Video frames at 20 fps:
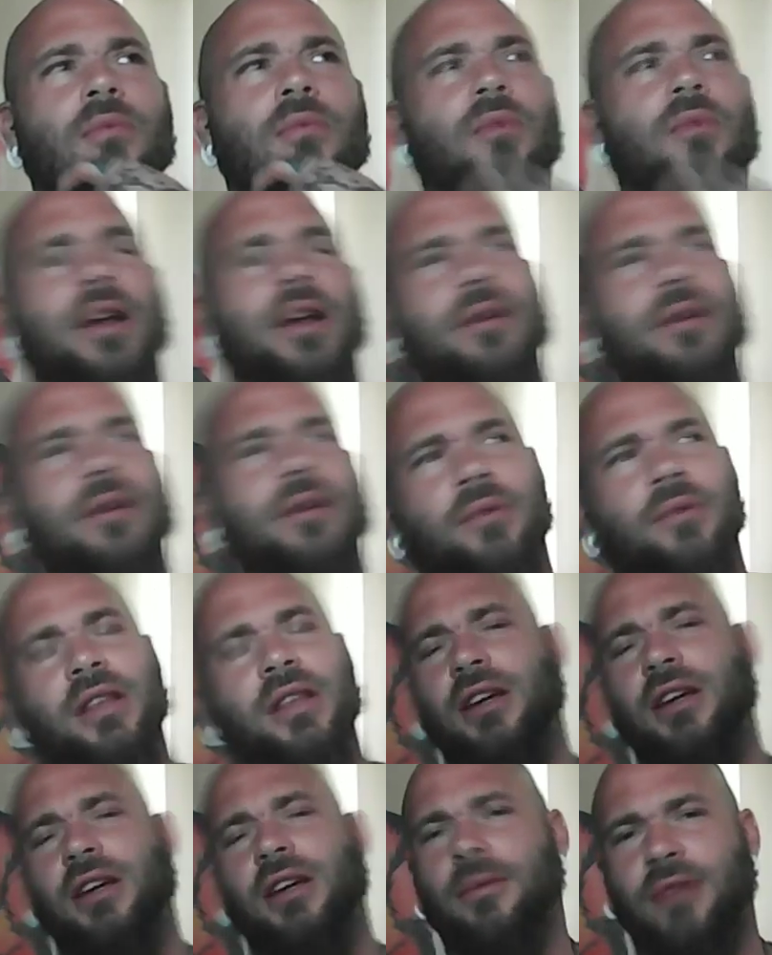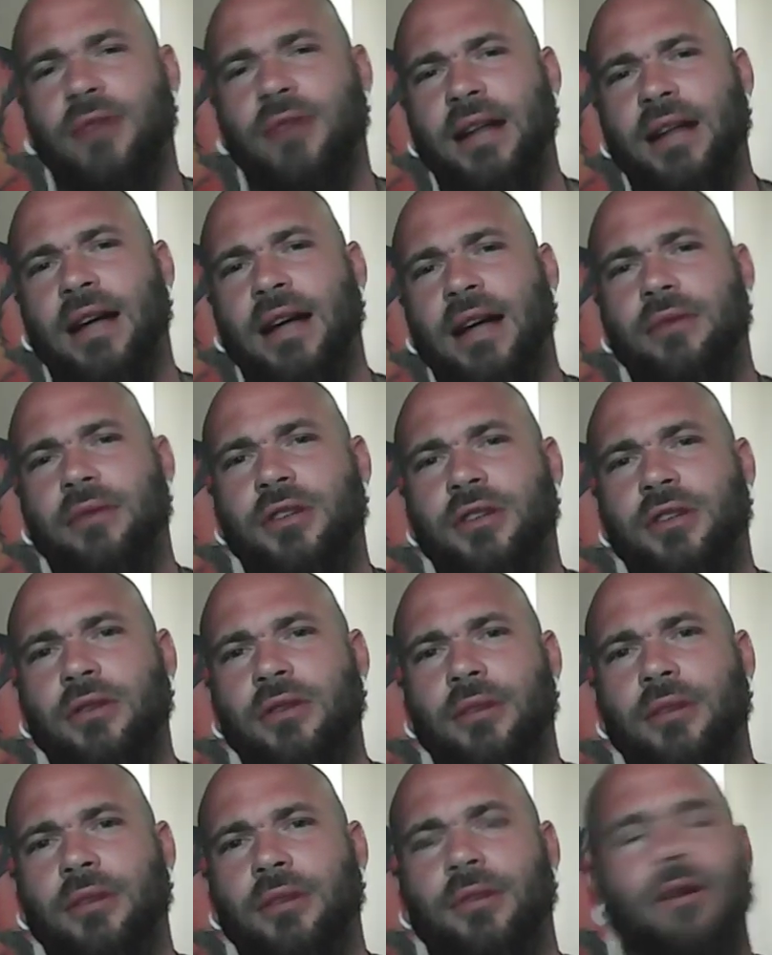when it really comes right down
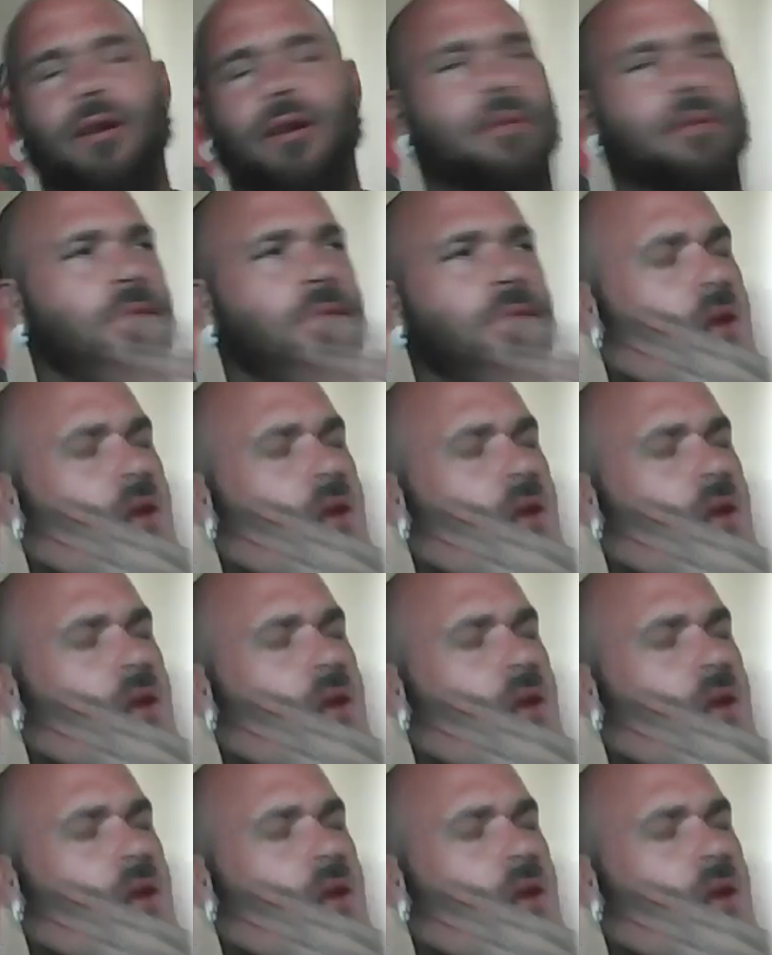to it, bro,